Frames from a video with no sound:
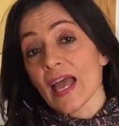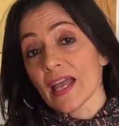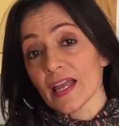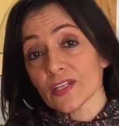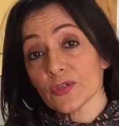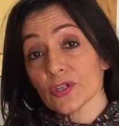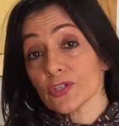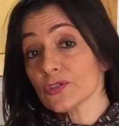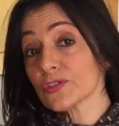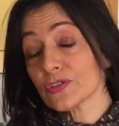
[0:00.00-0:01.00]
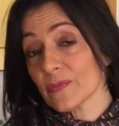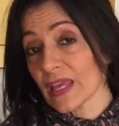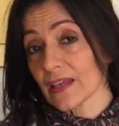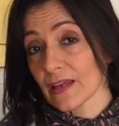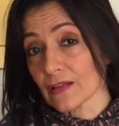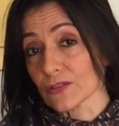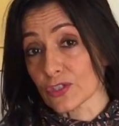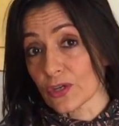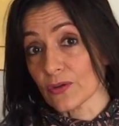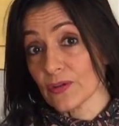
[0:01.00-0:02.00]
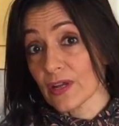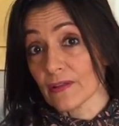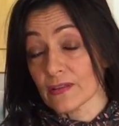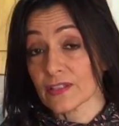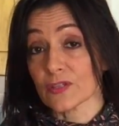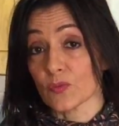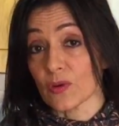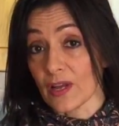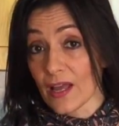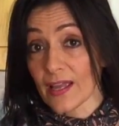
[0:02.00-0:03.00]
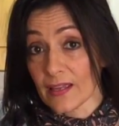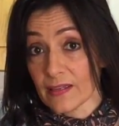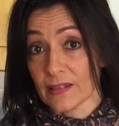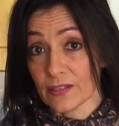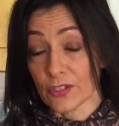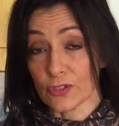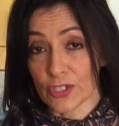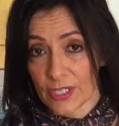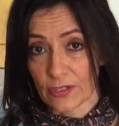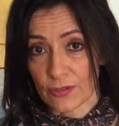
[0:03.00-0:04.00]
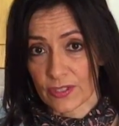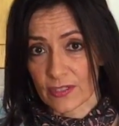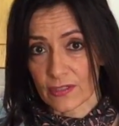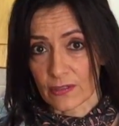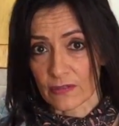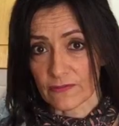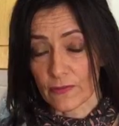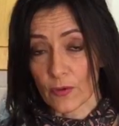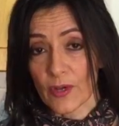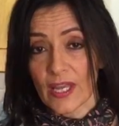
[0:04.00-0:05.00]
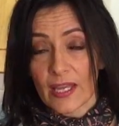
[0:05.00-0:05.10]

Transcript: And you can use it to make calzone. Now this is what I usually use this dough for.